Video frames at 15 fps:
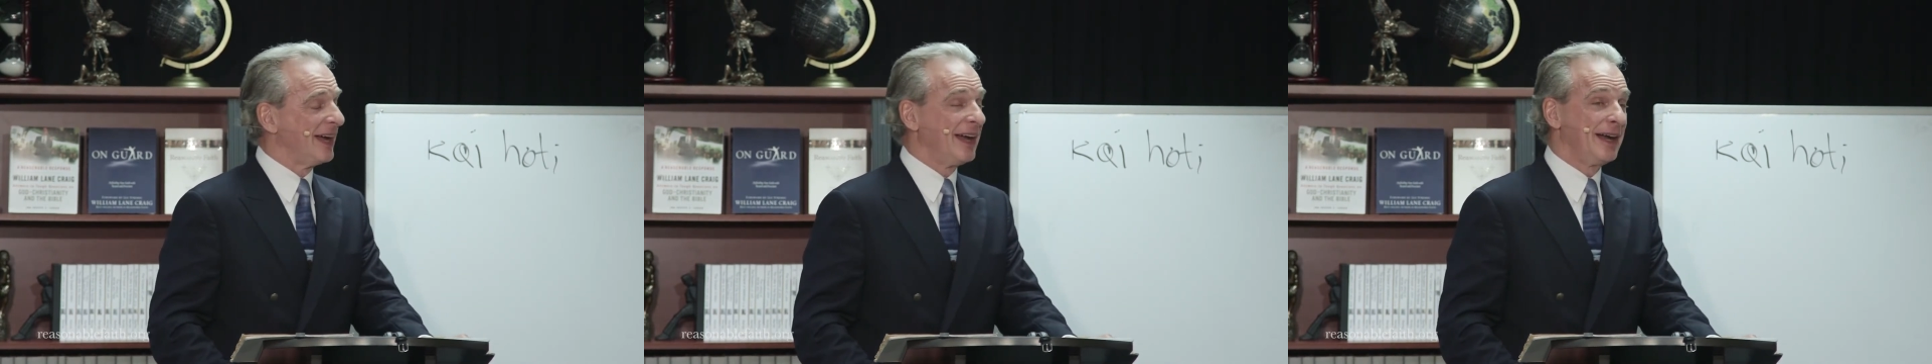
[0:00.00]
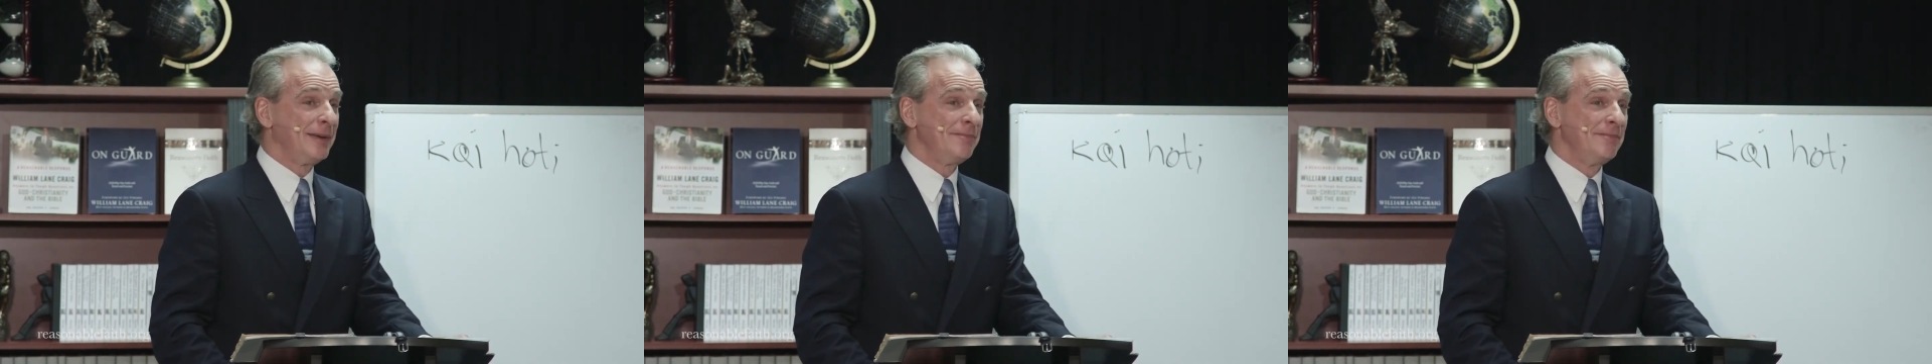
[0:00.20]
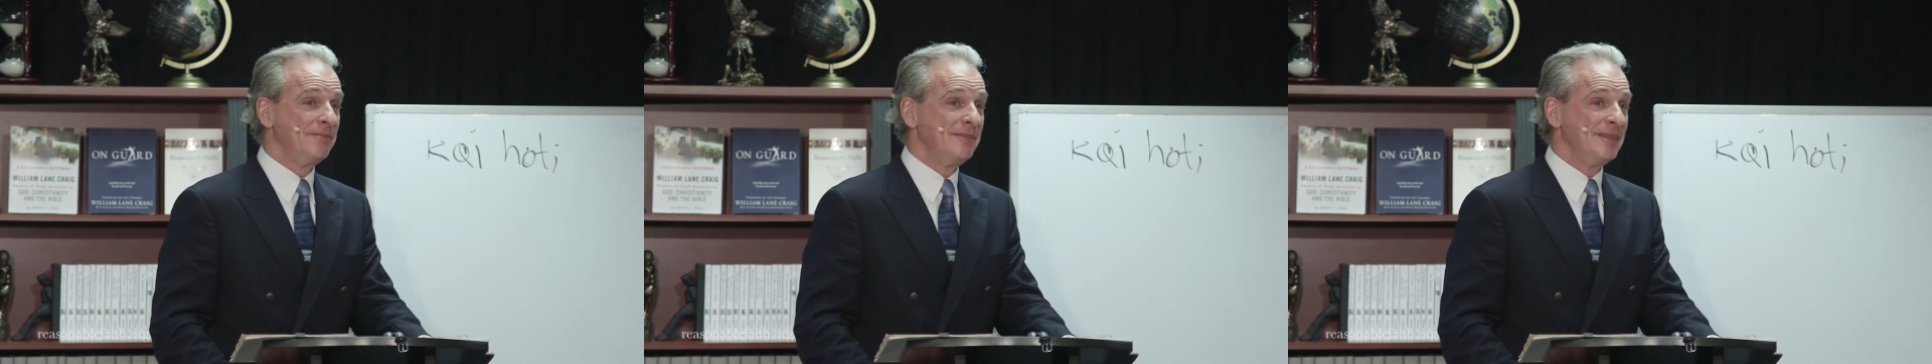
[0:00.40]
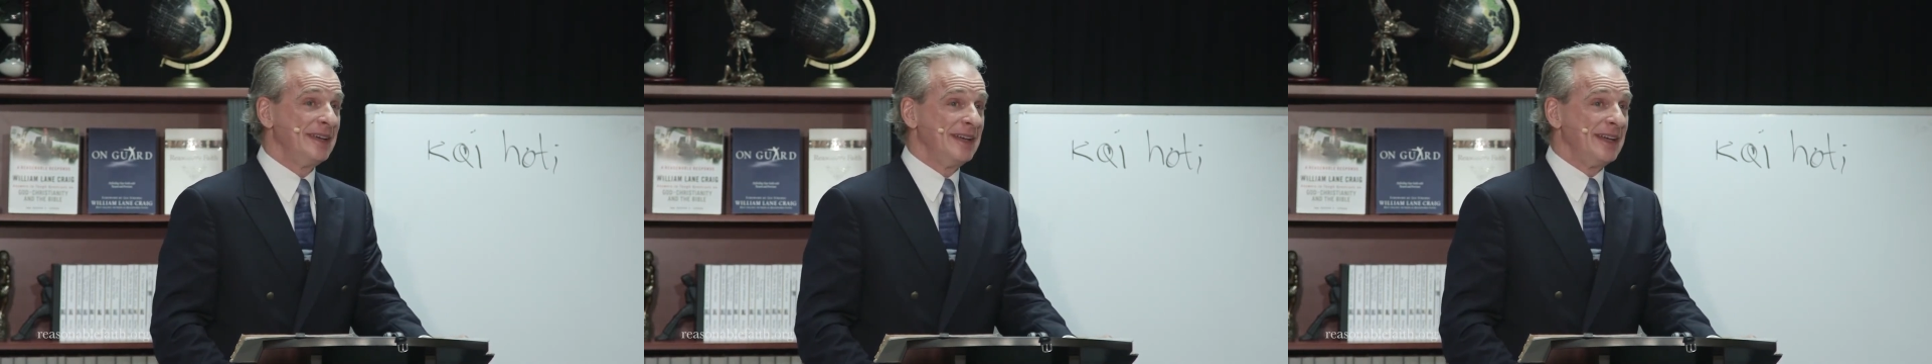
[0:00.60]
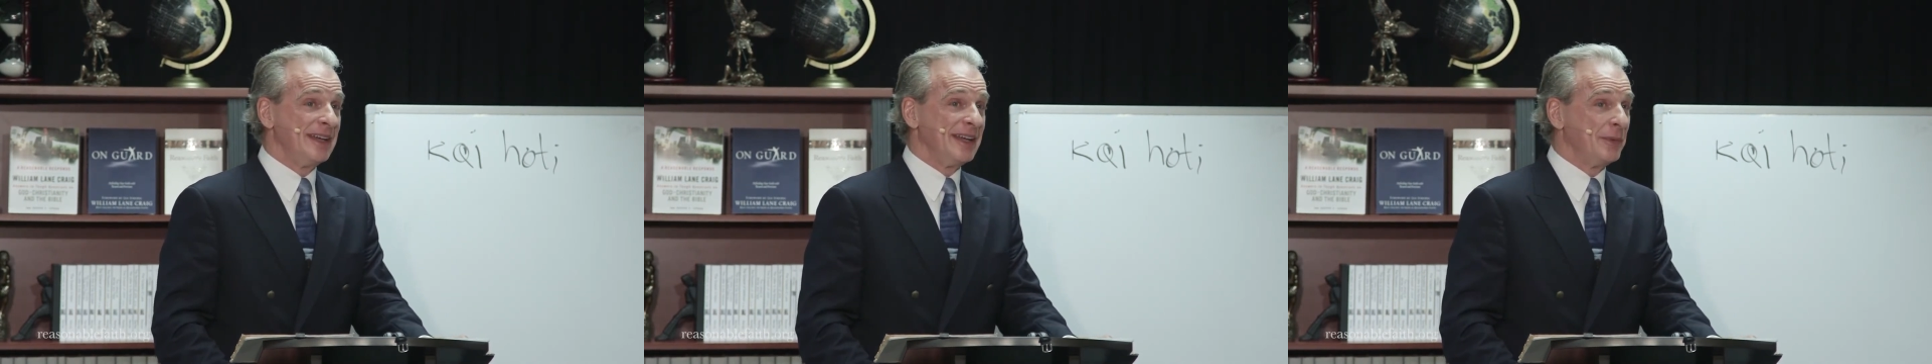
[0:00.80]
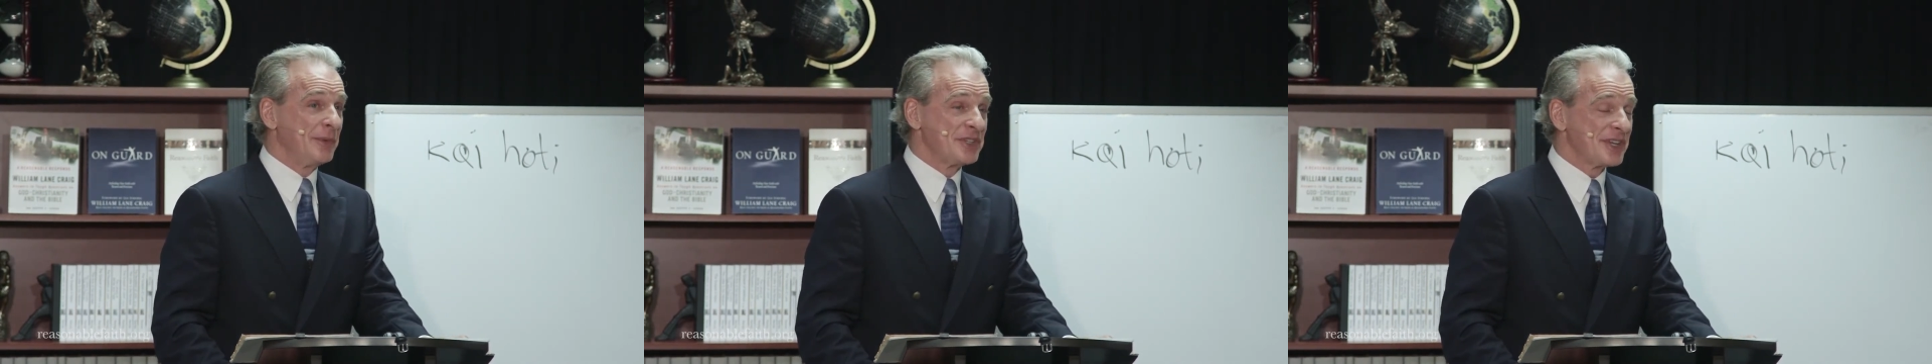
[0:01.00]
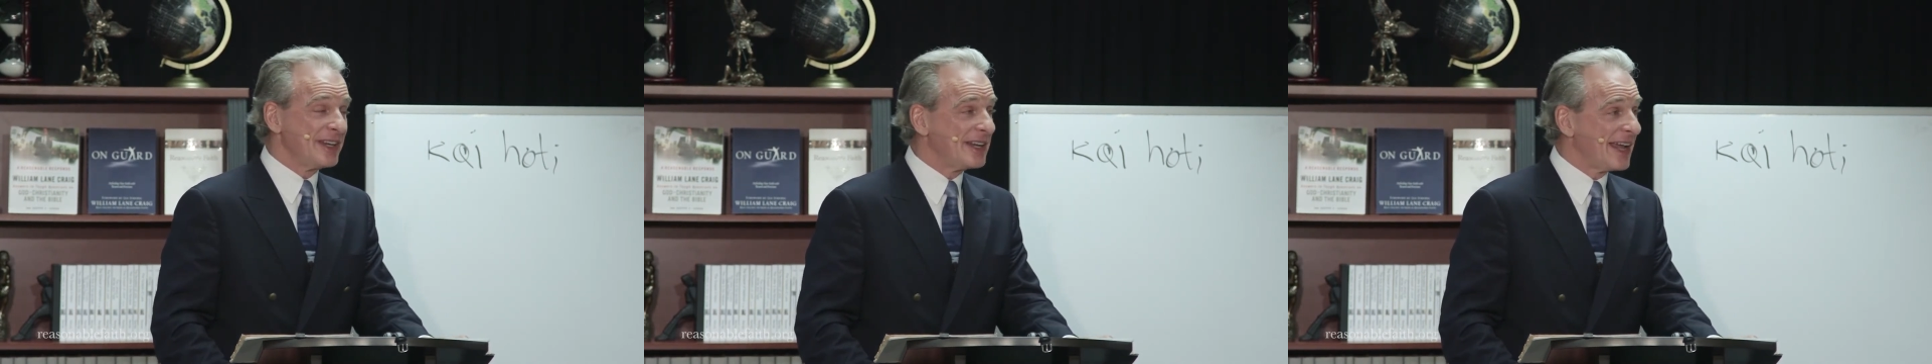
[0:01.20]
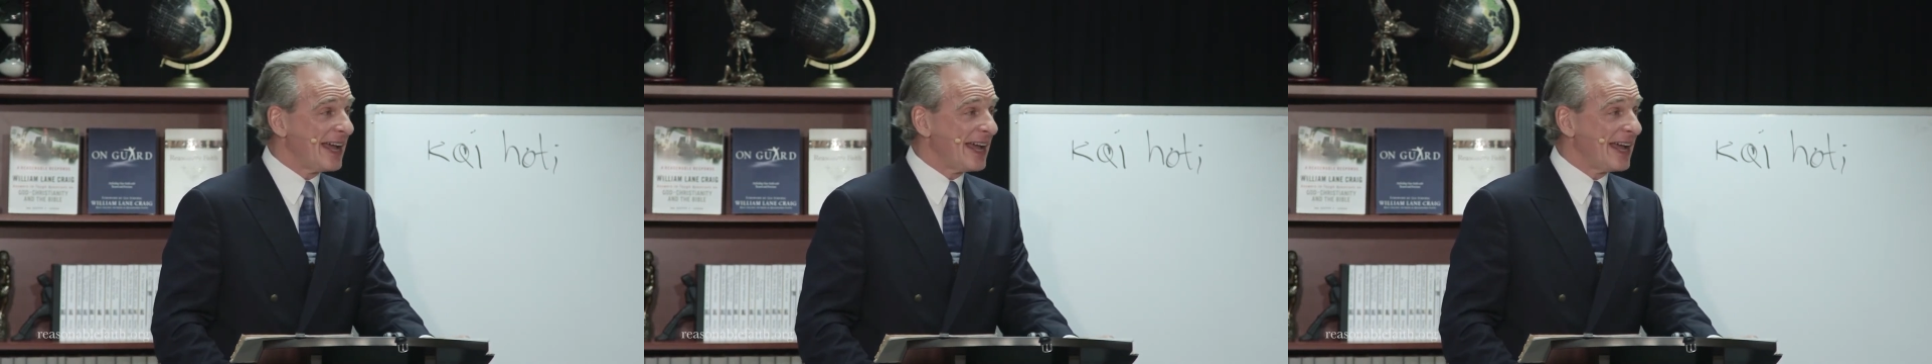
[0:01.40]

Um, it was in